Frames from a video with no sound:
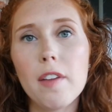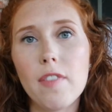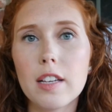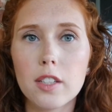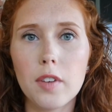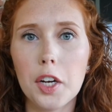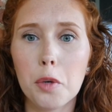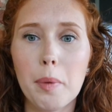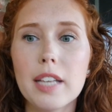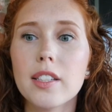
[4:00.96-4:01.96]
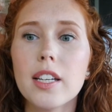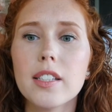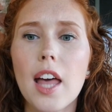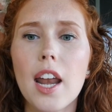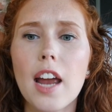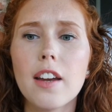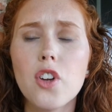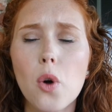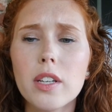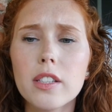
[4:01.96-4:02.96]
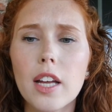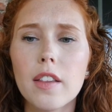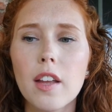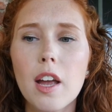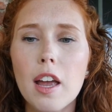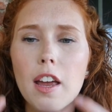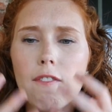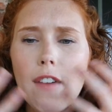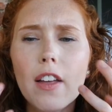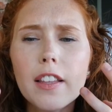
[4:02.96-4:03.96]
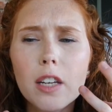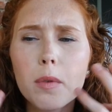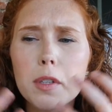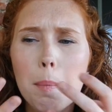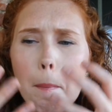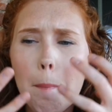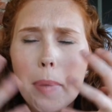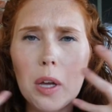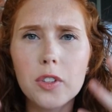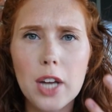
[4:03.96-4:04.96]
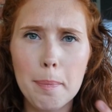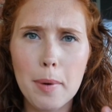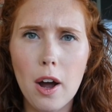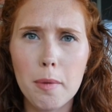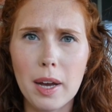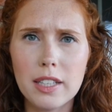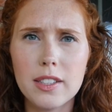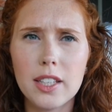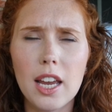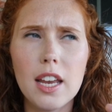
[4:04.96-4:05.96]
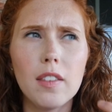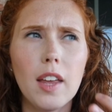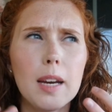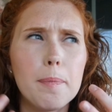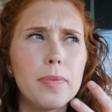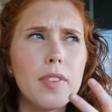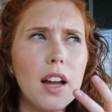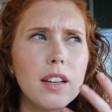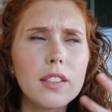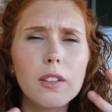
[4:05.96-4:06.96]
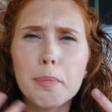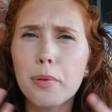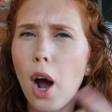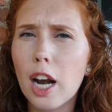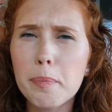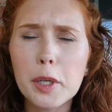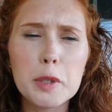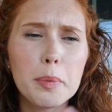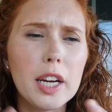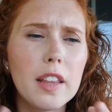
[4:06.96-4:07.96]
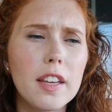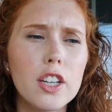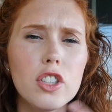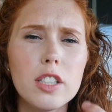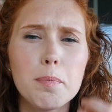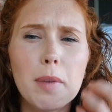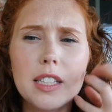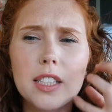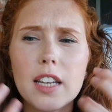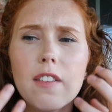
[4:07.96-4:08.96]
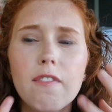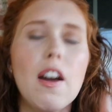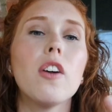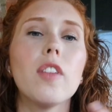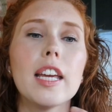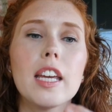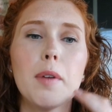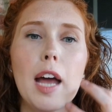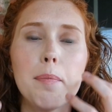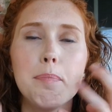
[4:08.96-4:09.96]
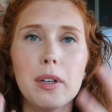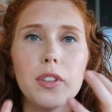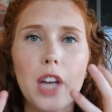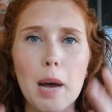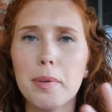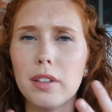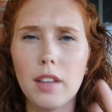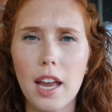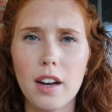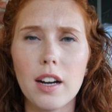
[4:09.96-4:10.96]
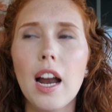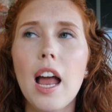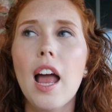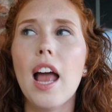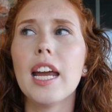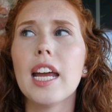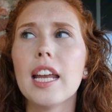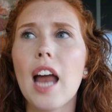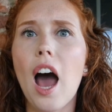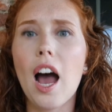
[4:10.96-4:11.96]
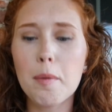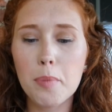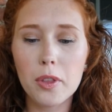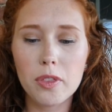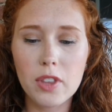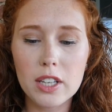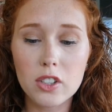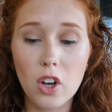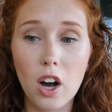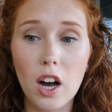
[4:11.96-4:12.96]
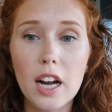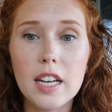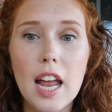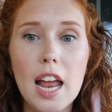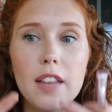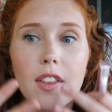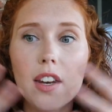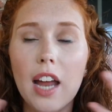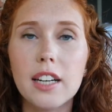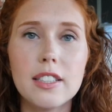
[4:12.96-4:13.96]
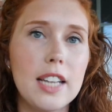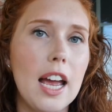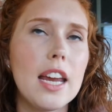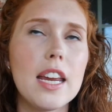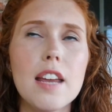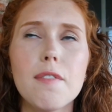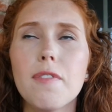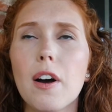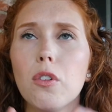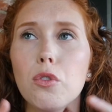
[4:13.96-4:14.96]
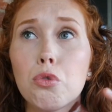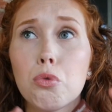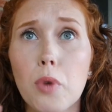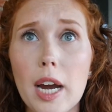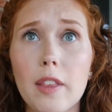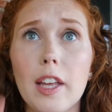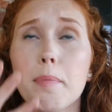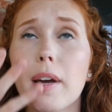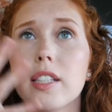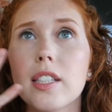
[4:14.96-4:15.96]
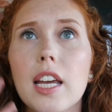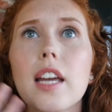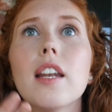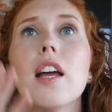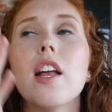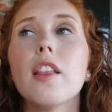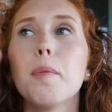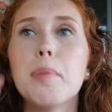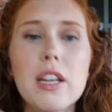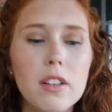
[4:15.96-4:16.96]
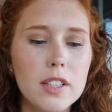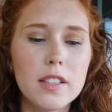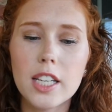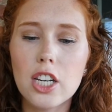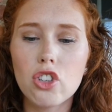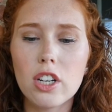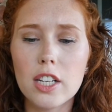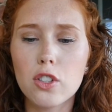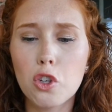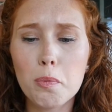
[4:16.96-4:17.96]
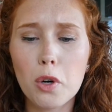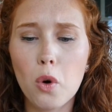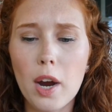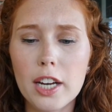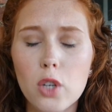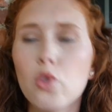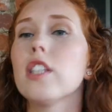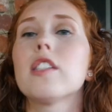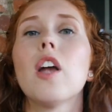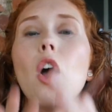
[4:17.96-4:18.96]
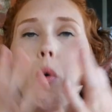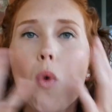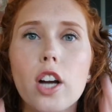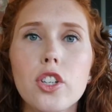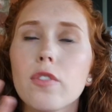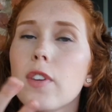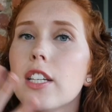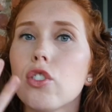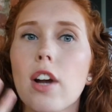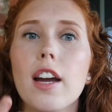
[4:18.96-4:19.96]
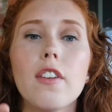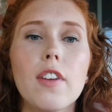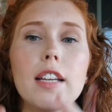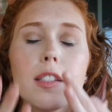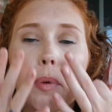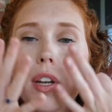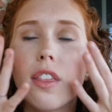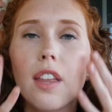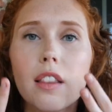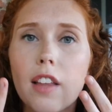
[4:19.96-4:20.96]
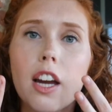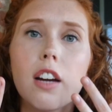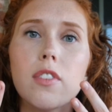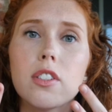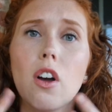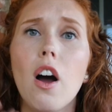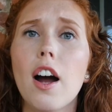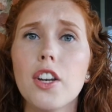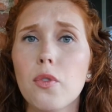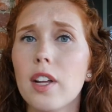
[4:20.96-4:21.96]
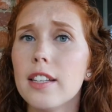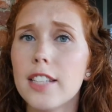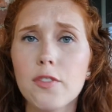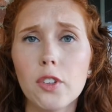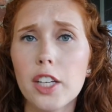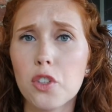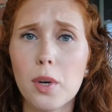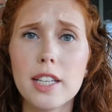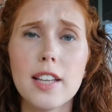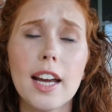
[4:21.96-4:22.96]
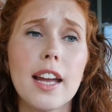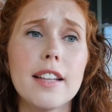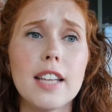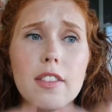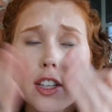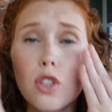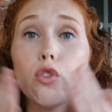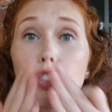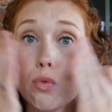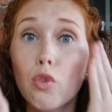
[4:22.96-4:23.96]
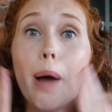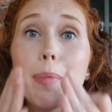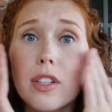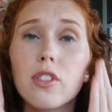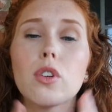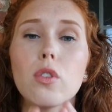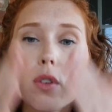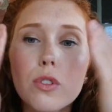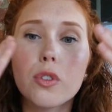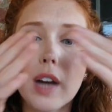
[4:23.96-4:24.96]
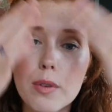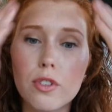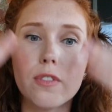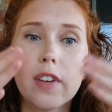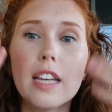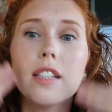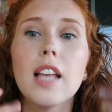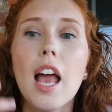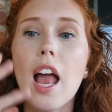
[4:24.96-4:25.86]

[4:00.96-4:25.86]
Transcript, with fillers: my face on a regular basis and I noticed that it felt like there was a buildup on my skin. Like, not necessarily product buildup or anything, just my skin felt like it had built up a layer. And I put this on, and the next day it felt great. Like my skin, the peel sensation, it's super quick. You just wash your face, dry your face, put a thin layer of this on, you let it sit for like 20 seconds, and then you just rub in circles around your face,